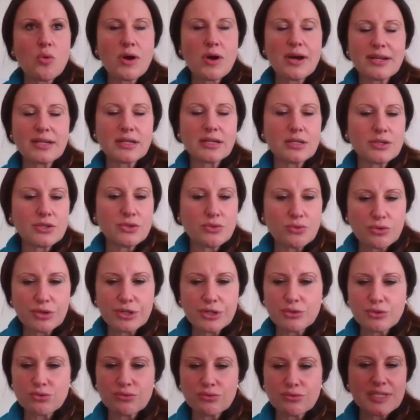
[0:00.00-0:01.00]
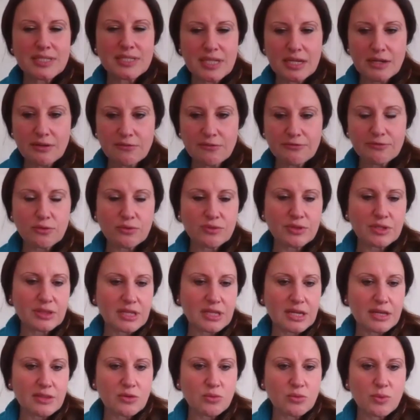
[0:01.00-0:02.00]
quite annoyed or
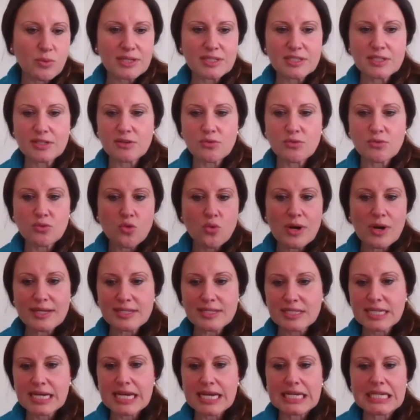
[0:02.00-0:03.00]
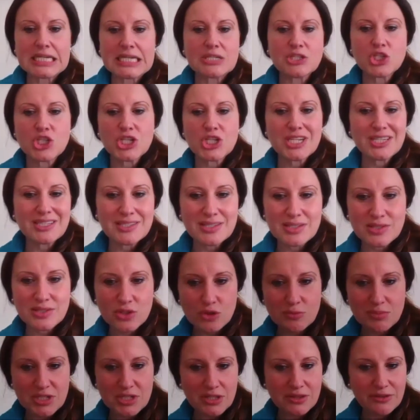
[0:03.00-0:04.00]
resentful that they're the ones that are always taking
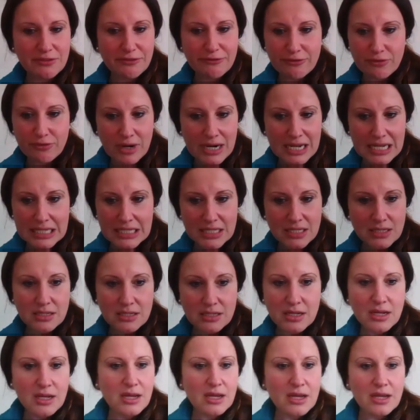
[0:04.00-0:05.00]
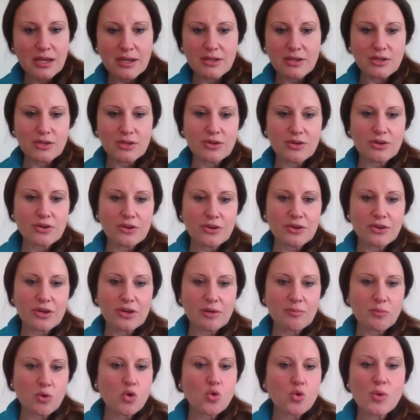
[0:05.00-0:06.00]
chicken soup to the friend.
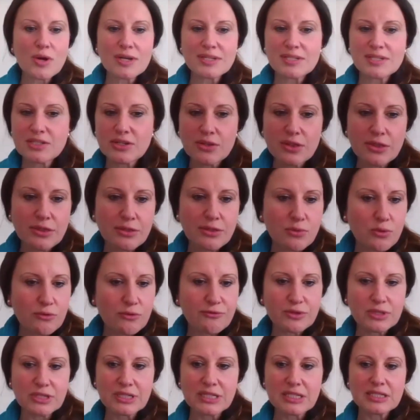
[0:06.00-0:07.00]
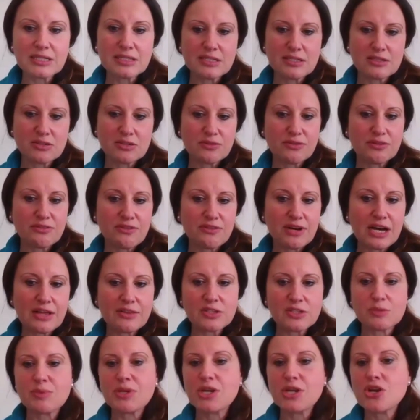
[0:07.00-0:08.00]
I'm always so thoughtful and
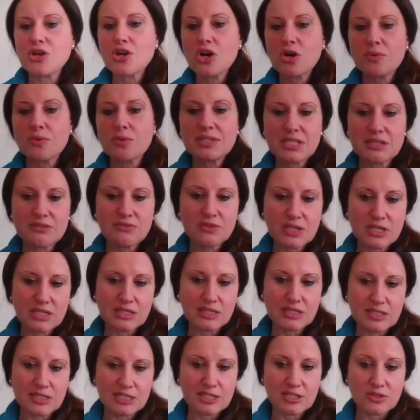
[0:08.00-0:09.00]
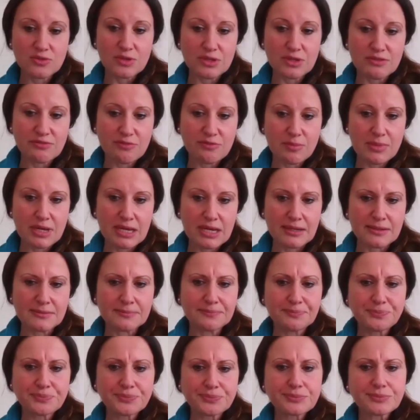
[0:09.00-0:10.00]
considerate of others, but no one's ever considerate
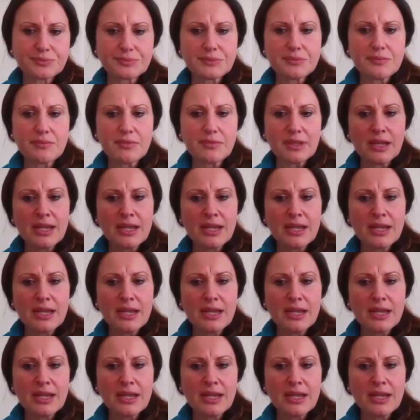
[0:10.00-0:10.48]
of me.